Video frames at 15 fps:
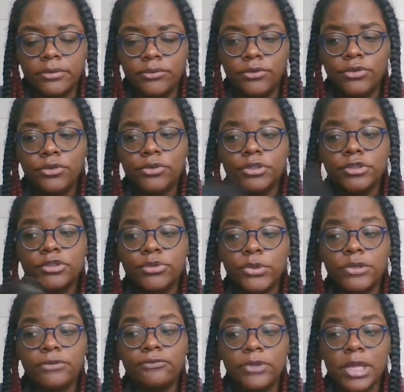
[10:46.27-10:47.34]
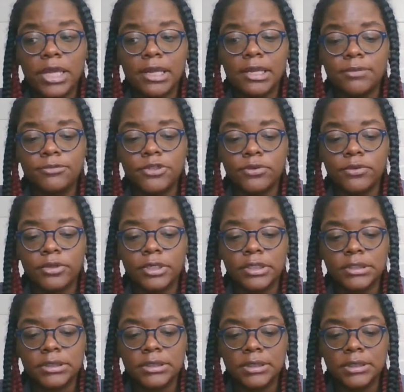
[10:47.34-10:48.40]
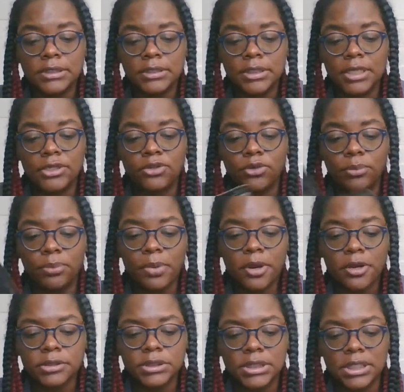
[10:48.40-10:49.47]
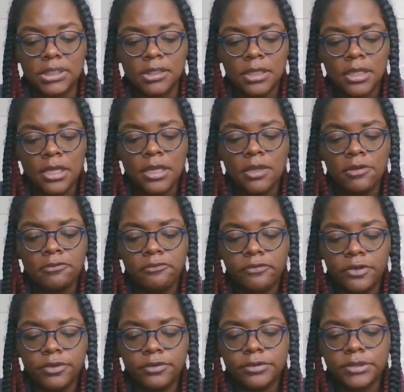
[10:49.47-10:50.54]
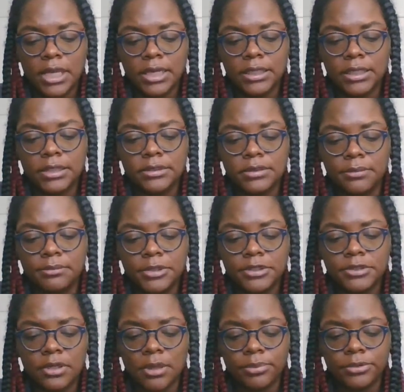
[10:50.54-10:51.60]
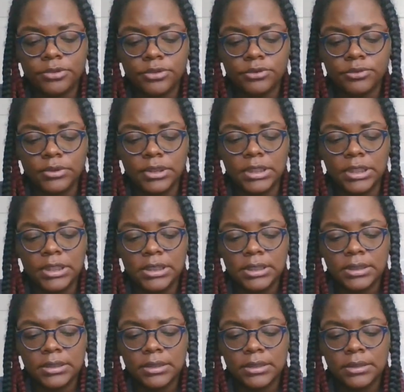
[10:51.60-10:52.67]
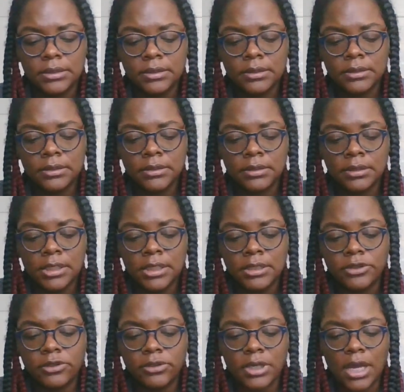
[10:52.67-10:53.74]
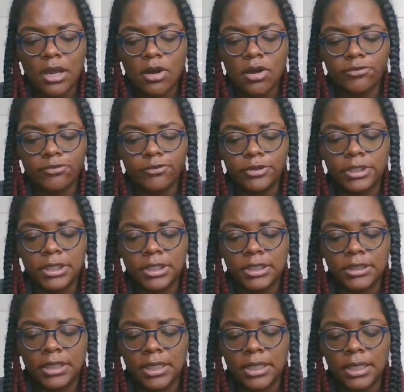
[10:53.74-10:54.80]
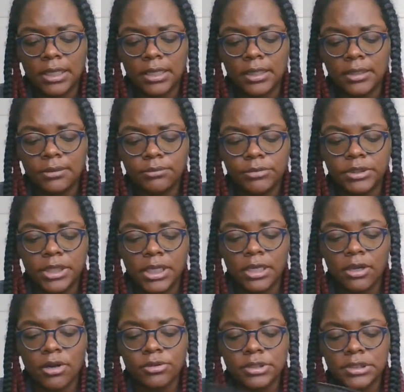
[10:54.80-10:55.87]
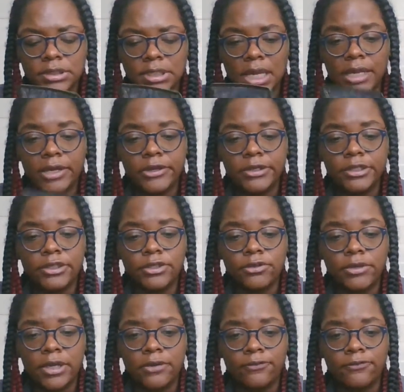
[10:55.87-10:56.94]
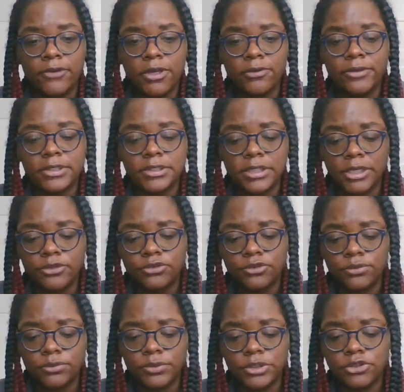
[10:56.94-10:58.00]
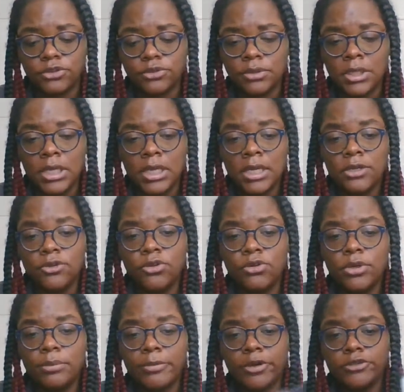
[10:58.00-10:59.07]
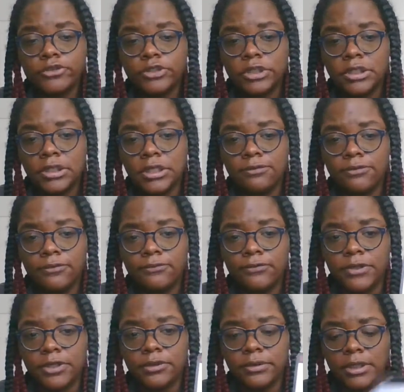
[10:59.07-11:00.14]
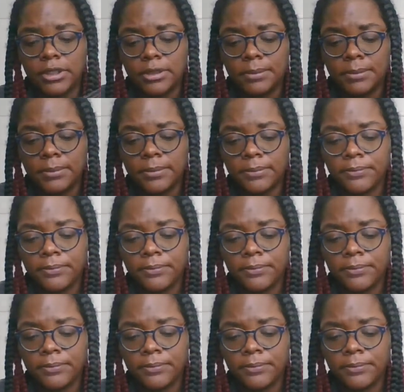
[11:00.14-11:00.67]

your twin flame, Taurus, and your person feels like it's a missed opportunity. They're not offering anything, but they are desiring you. They're very sexual with you. You emotionally fulfill them.